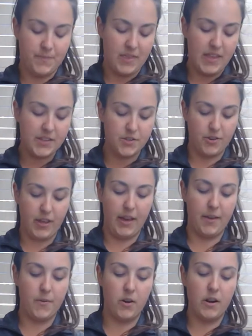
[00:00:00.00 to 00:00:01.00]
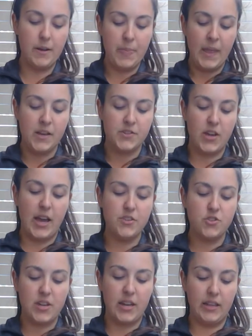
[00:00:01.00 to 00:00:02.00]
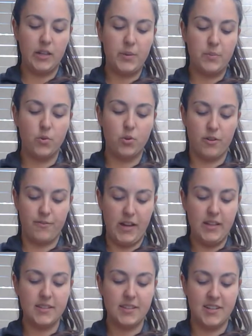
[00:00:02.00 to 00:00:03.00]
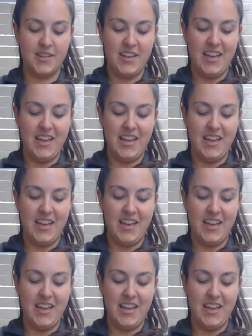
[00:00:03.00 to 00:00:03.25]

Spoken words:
That's okay, all right? So as you get a little bit more advanced,